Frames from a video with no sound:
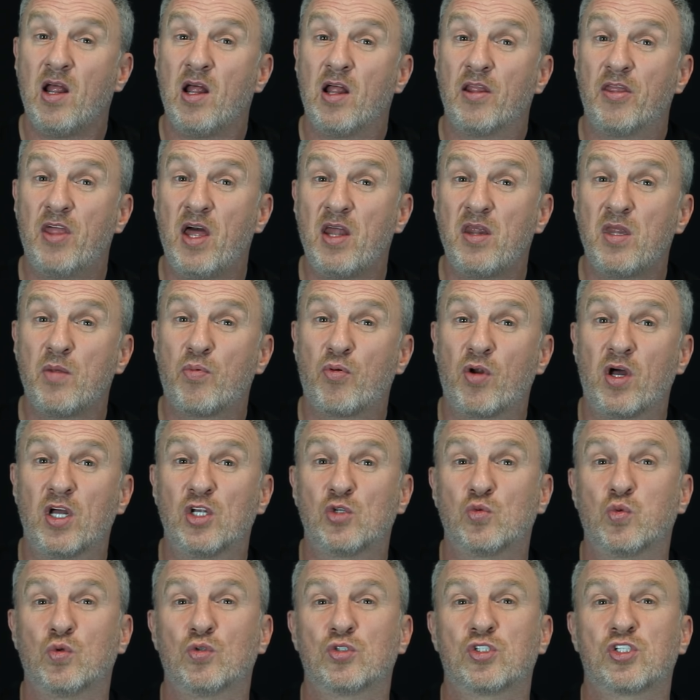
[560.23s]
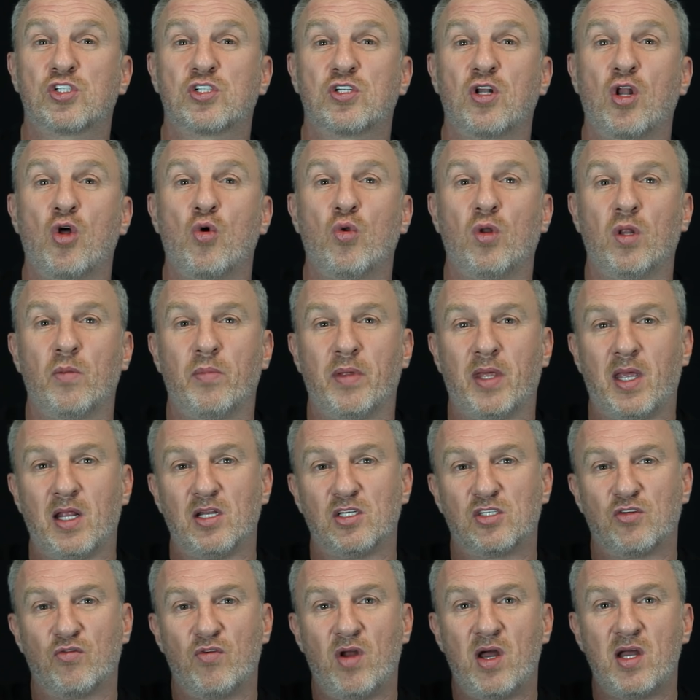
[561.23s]
Then the price will slowly begin
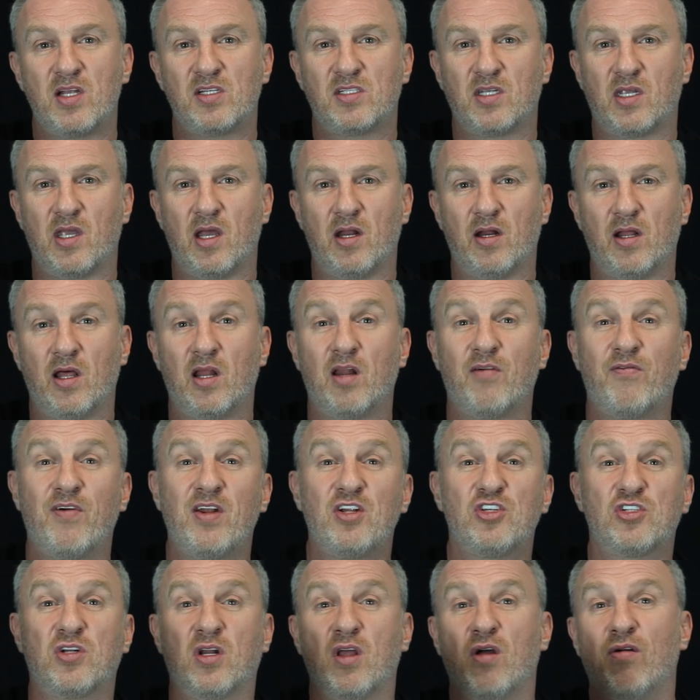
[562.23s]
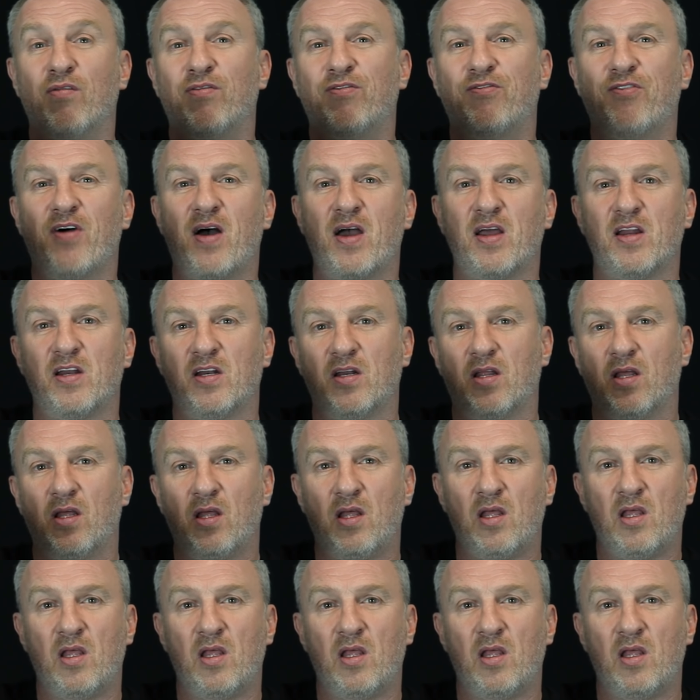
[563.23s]
to rise again, and eventually it'll find